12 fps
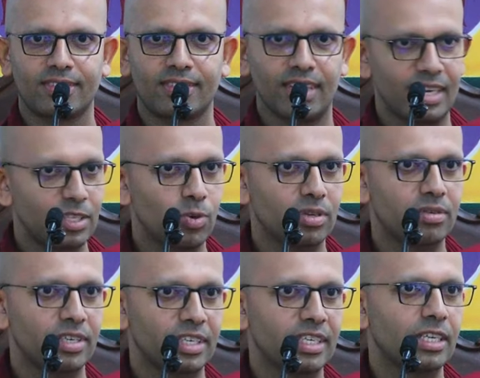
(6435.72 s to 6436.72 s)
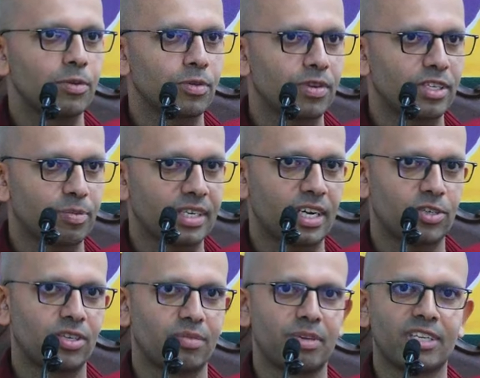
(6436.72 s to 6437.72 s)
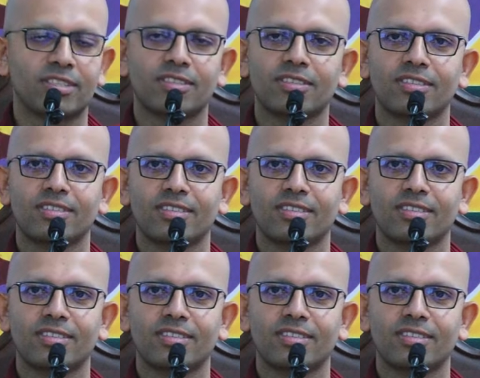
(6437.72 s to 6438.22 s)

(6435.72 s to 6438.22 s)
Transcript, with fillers: That is what treating it with respect actually means.